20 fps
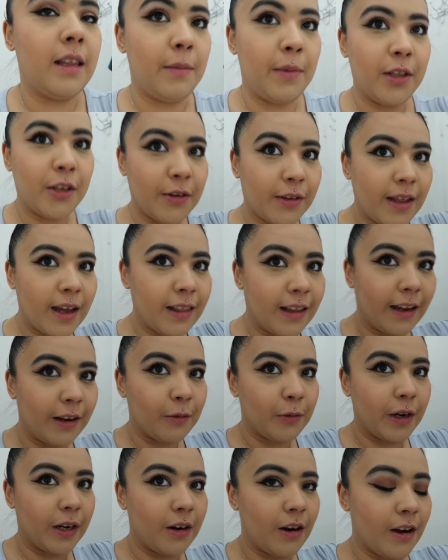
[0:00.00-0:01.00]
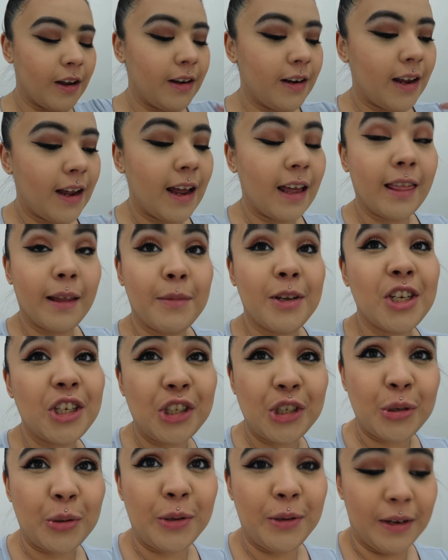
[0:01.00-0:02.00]
let me turn that light right on and let me just
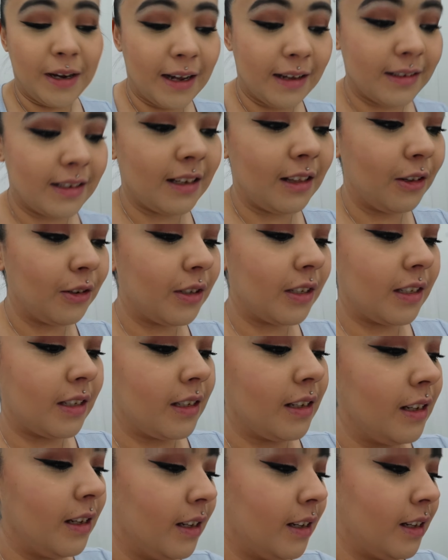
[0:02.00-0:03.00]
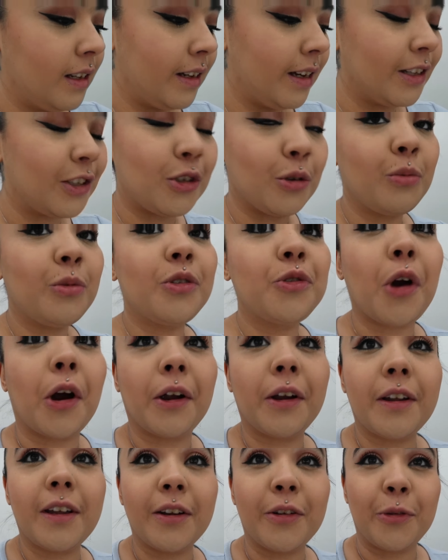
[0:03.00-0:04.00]
show you guys. It looks, it's so
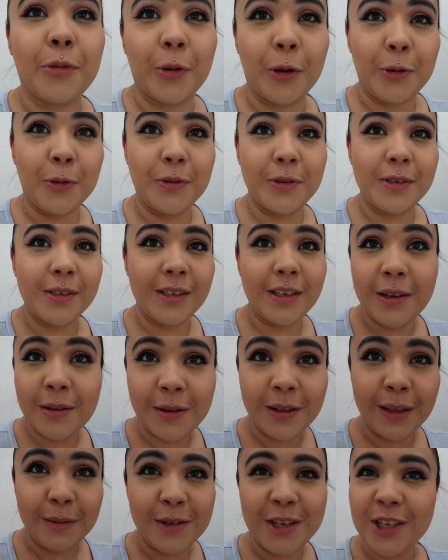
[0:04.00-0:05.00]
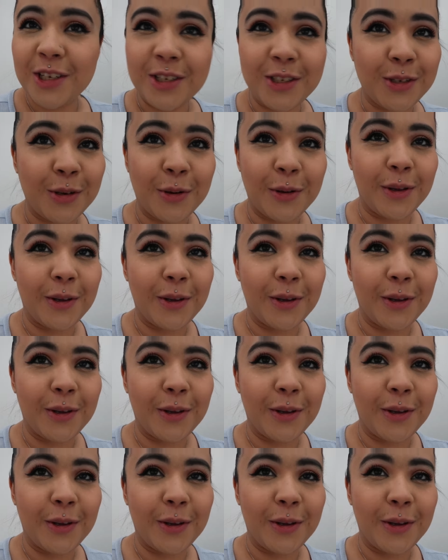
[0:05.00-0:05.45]
dark and gross. Let me just show